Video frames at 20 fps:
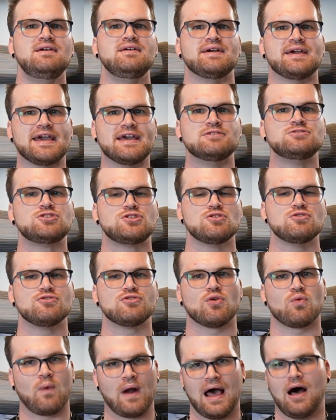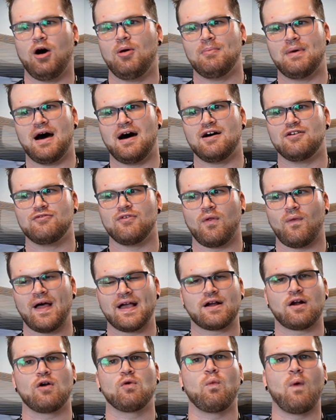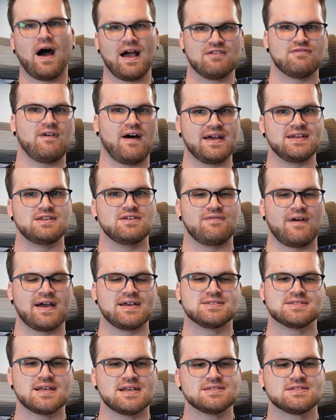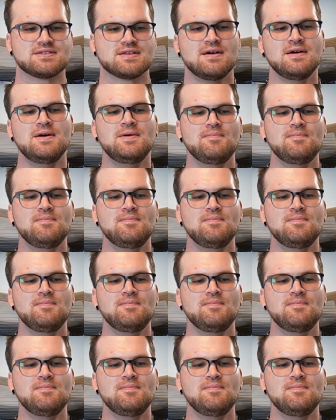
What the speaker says: into the realm of like our Wi-Fi devices.